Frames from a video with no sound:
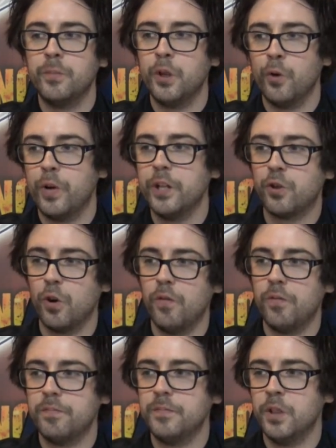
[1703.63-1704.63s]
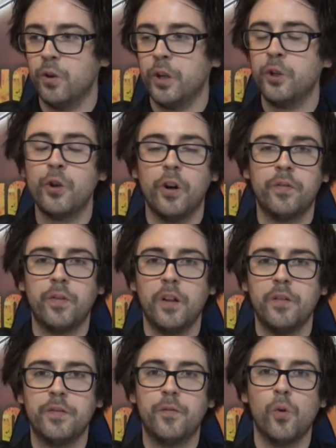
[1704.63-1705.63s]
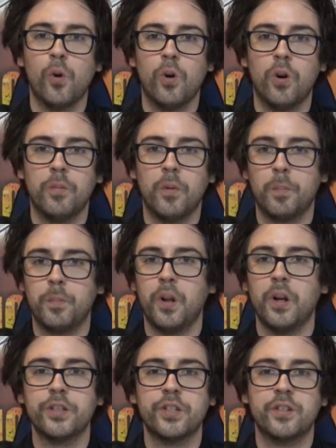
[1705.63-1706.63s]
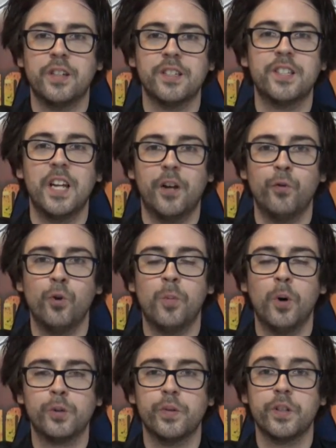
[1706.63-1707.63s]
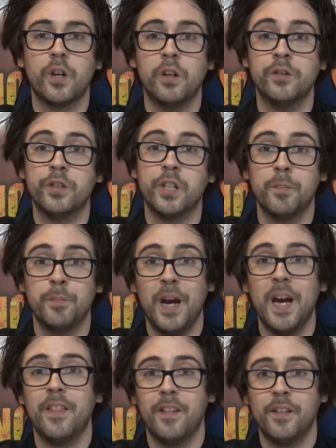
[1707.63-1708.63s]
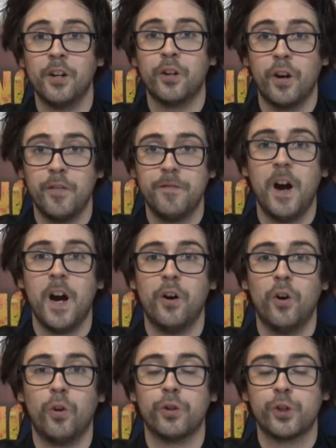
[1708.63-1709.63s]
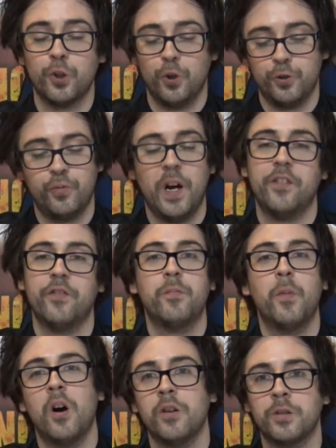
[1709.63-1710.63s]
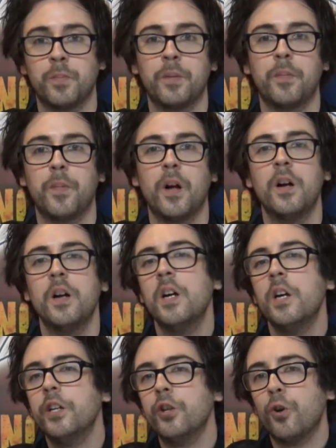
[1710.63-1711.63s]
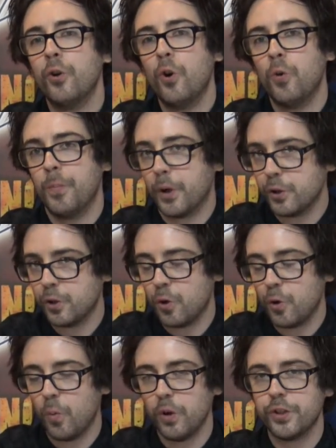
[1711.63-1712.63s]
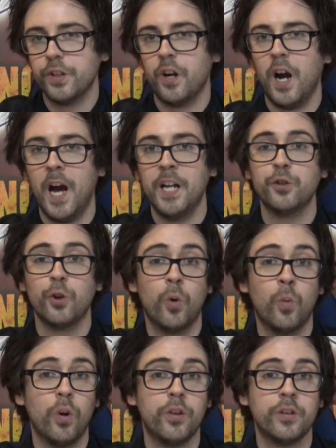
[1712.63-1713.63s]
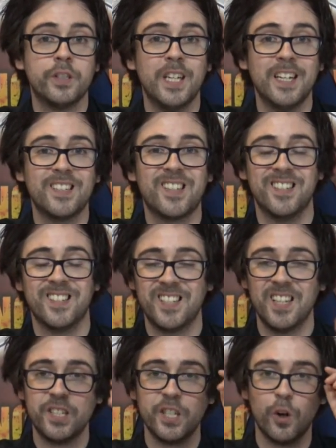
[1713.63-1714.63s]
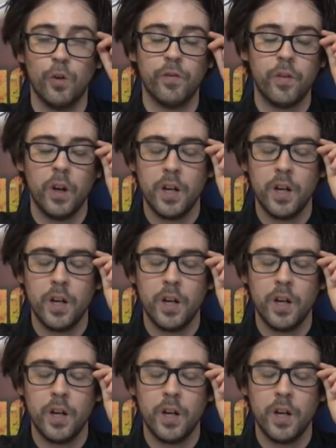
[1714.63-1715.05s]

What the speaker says: You know, he's got, you know, a unit of like 4 or plus Castellan robots with the guns. You can bet that they're going to fire all their shots, Wrath of Mars, blah, blah, blah. You don't know, because you don't know what's in their hand or what their deck's consisting of.